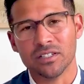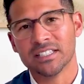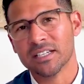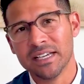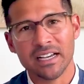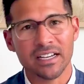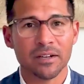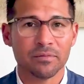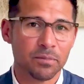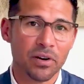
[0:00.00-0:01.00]
This can get
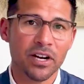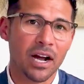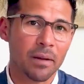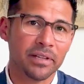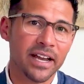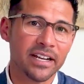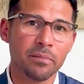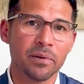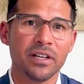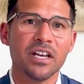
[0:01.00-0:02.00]
pretty
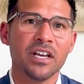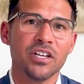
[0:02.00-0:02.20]
complicated, but